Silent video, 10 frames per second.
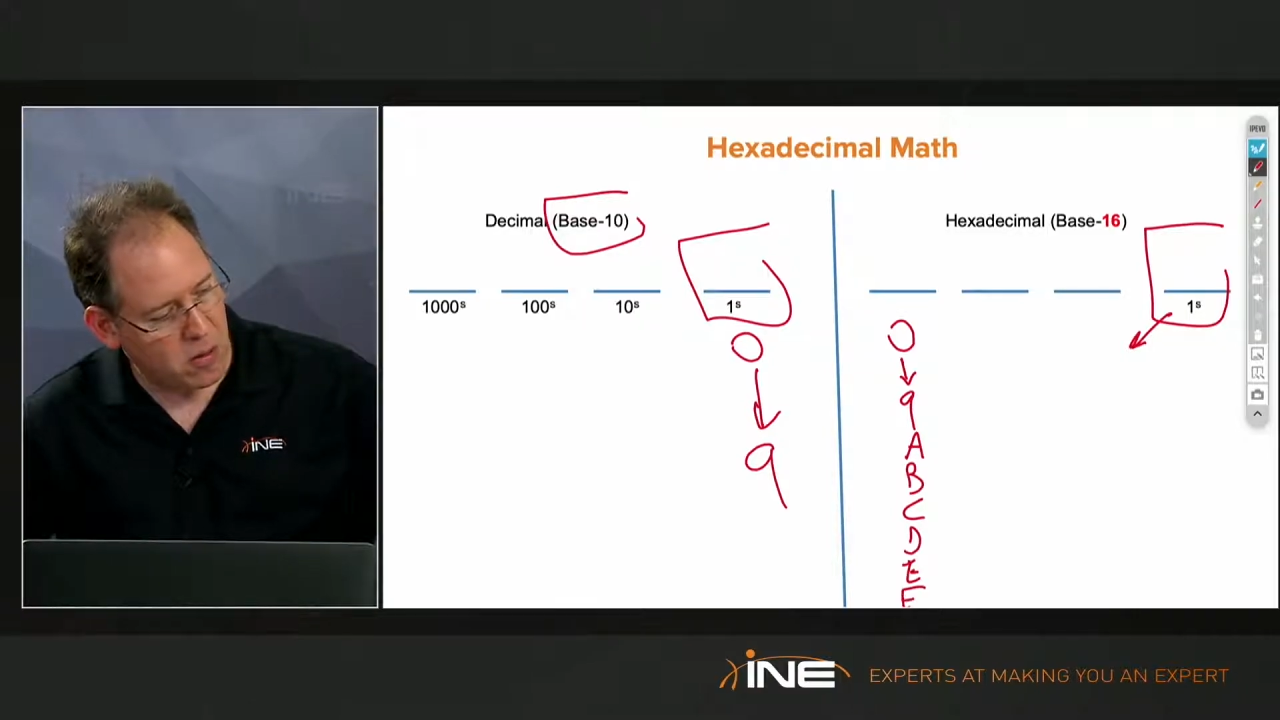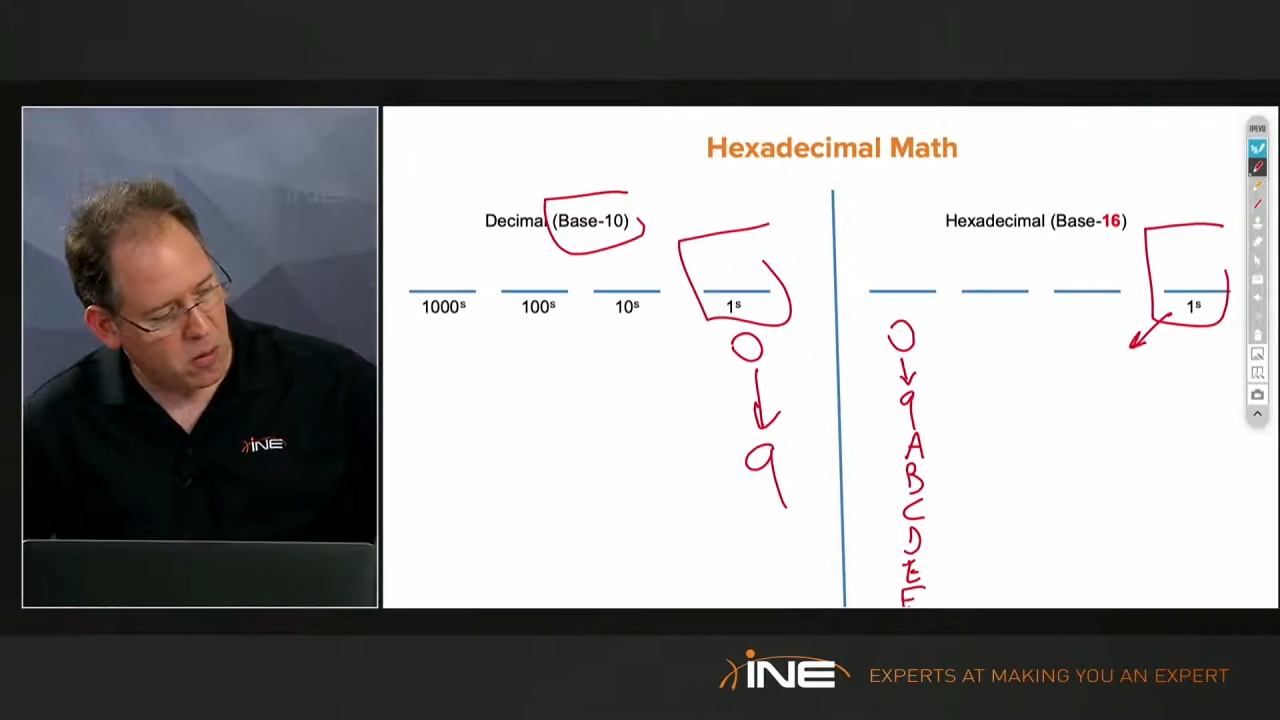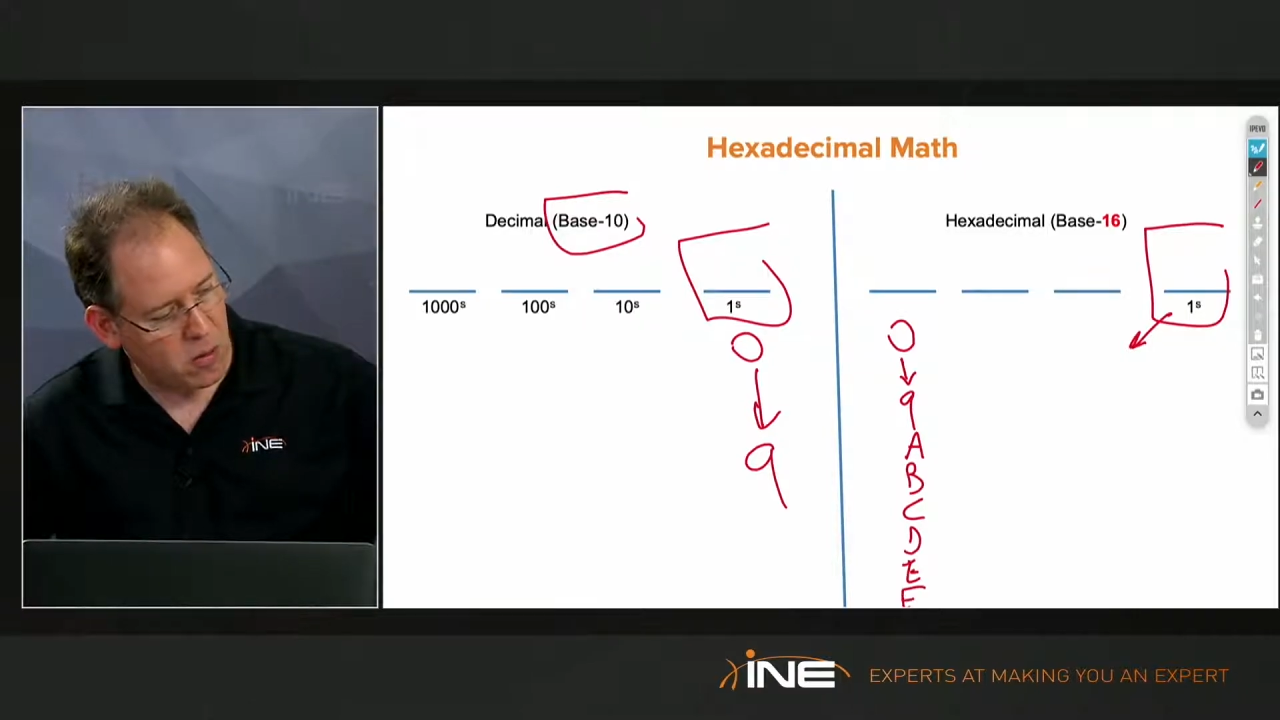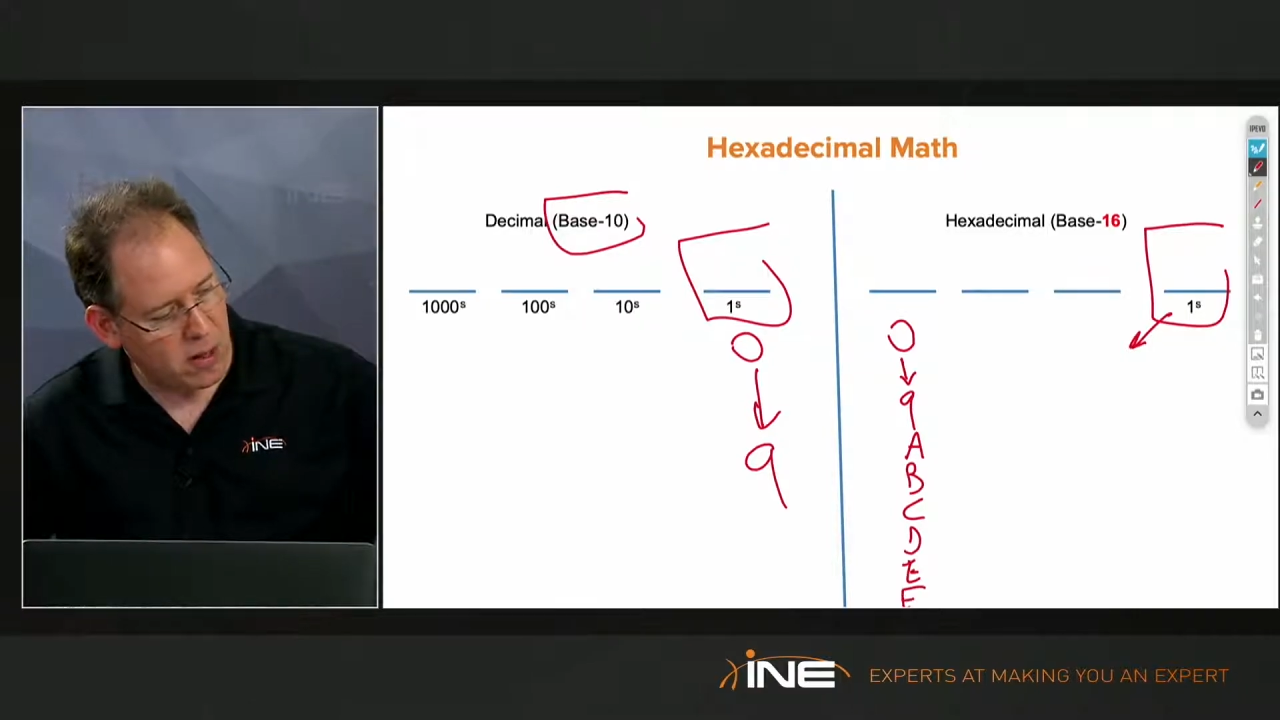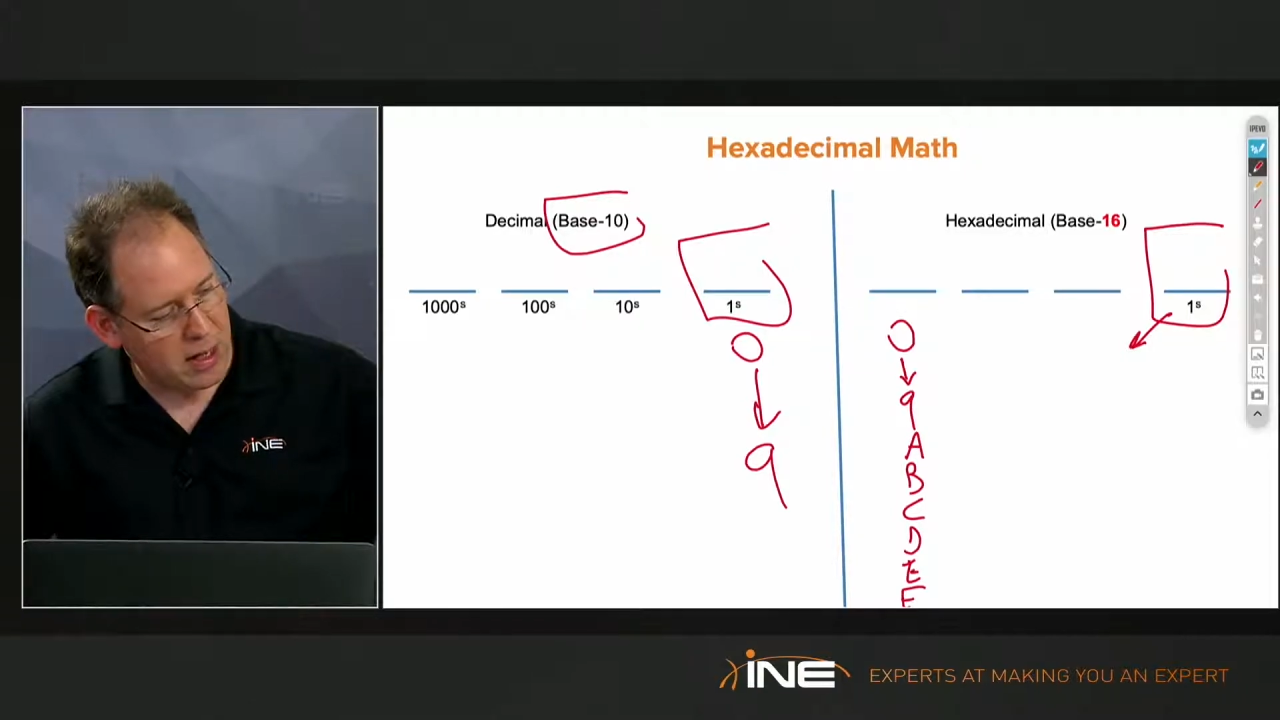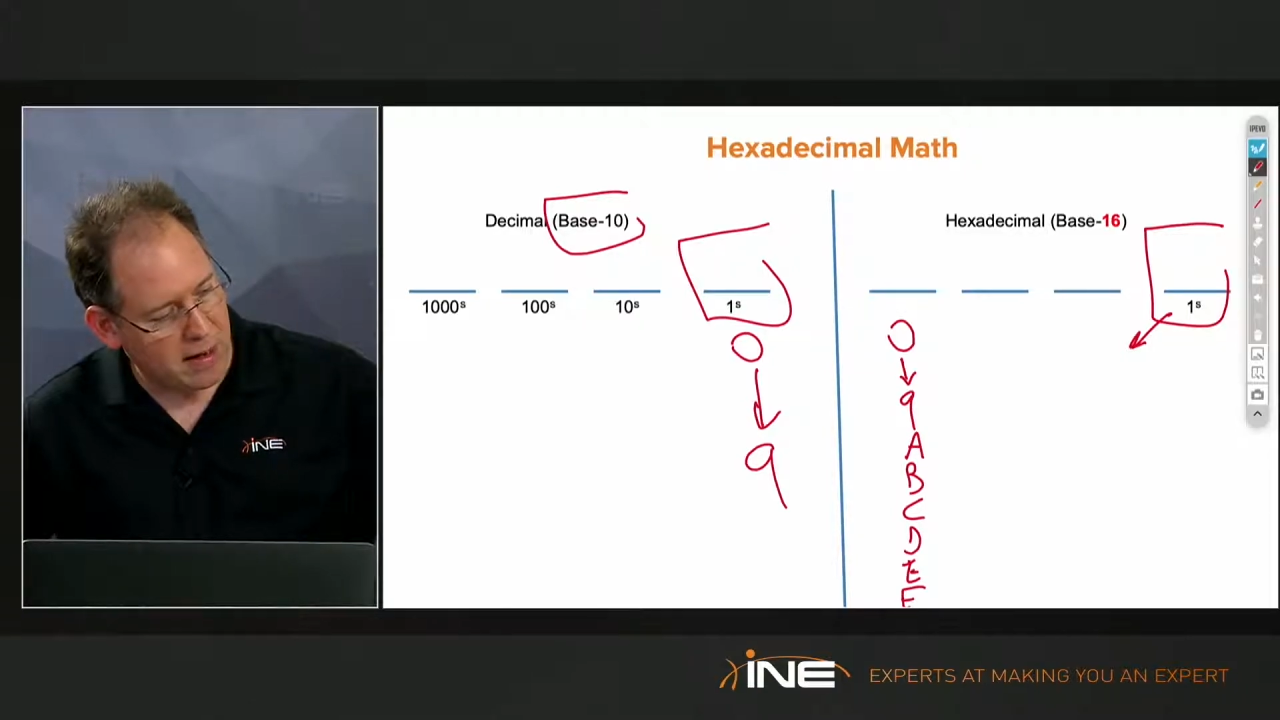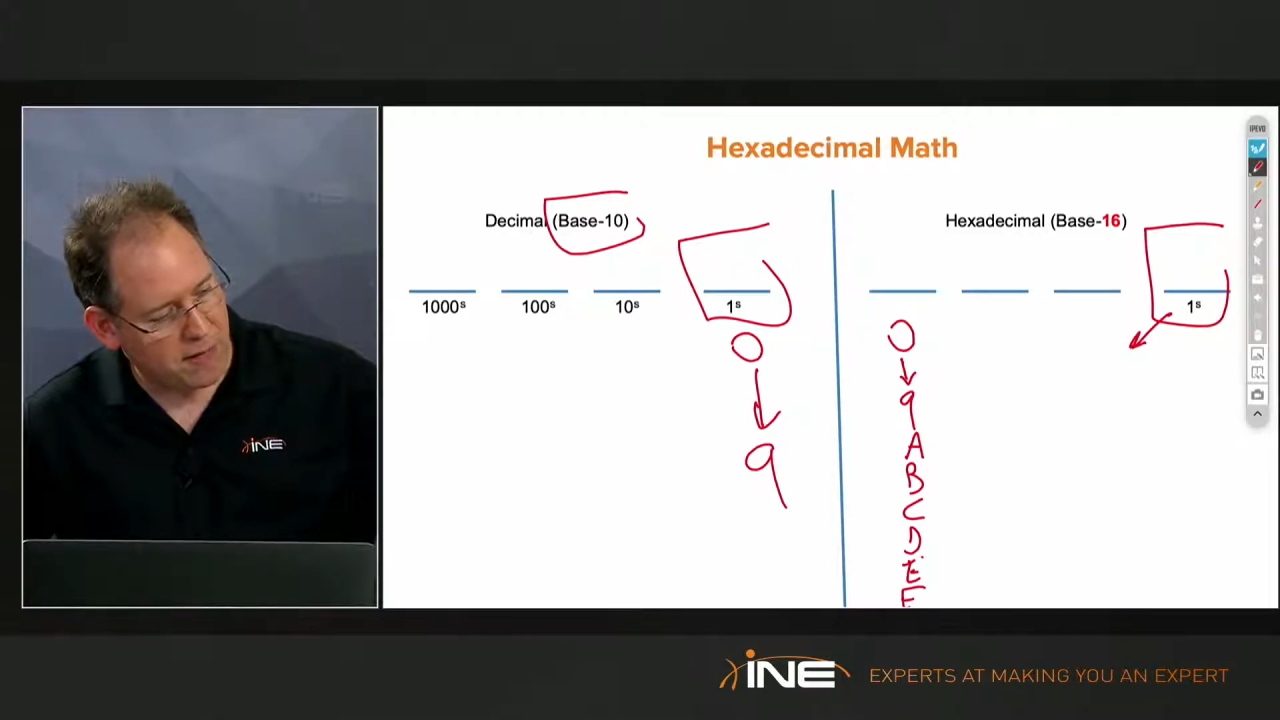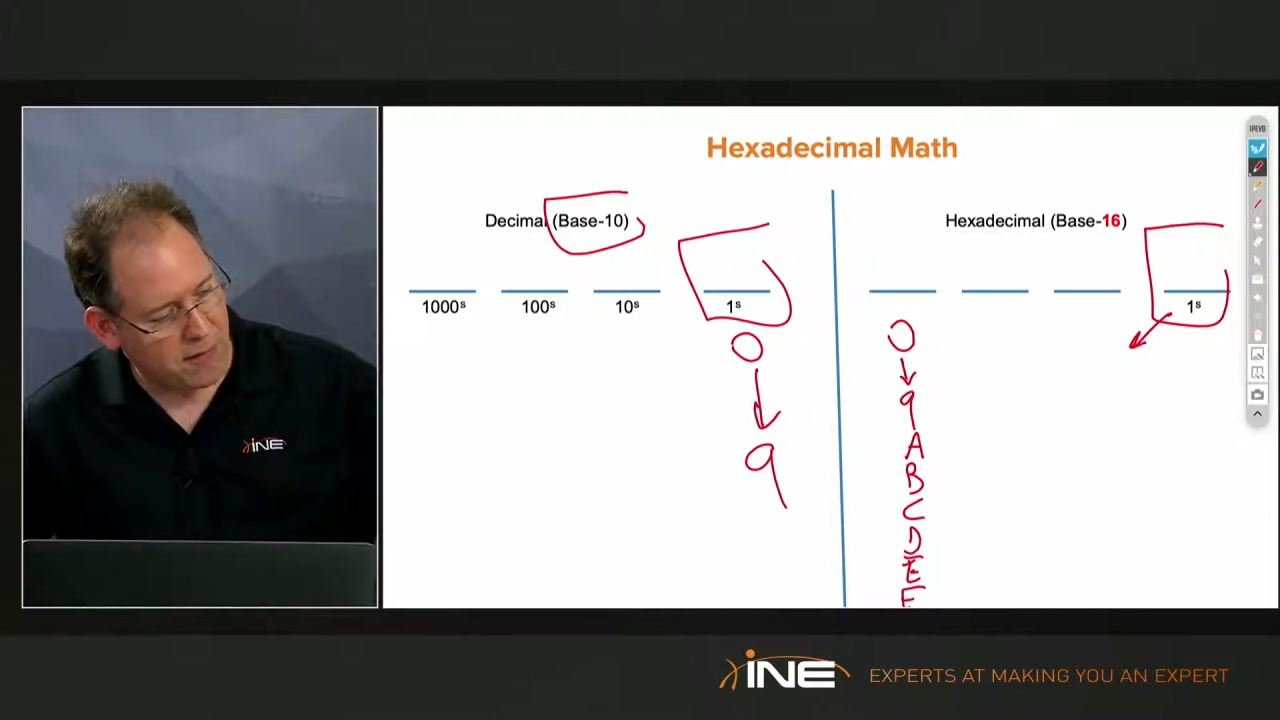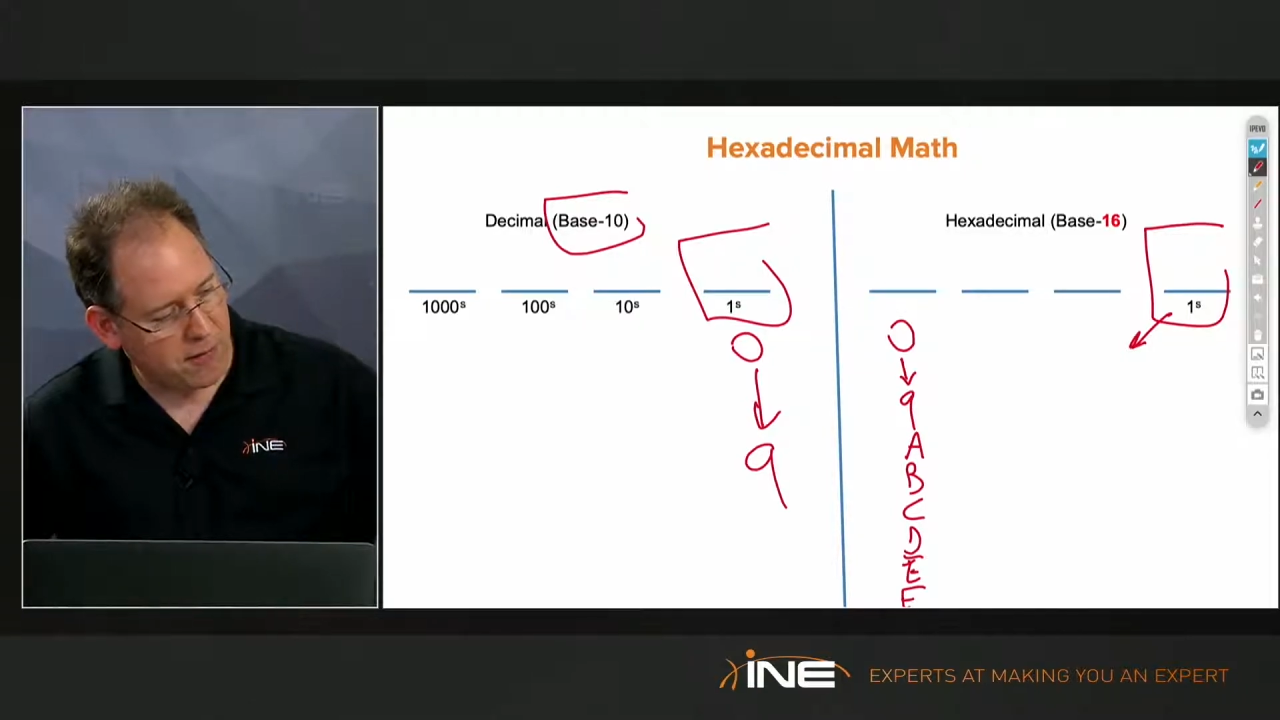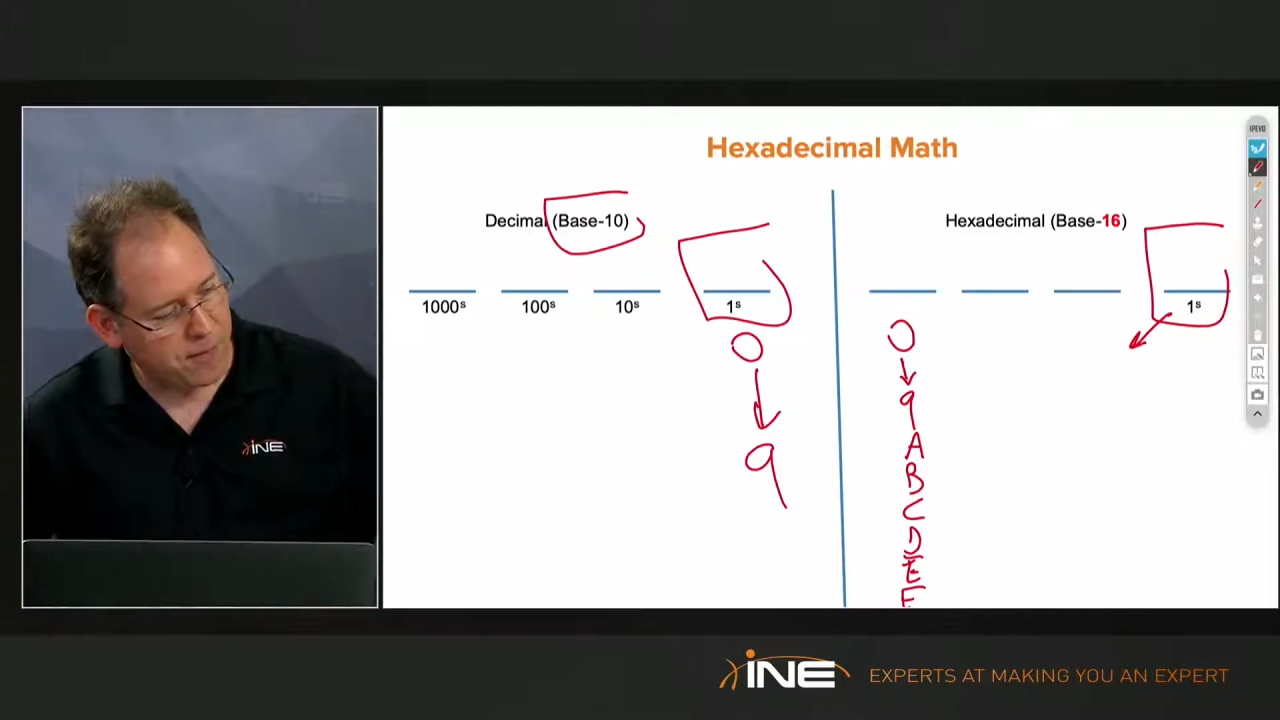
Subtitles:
or F.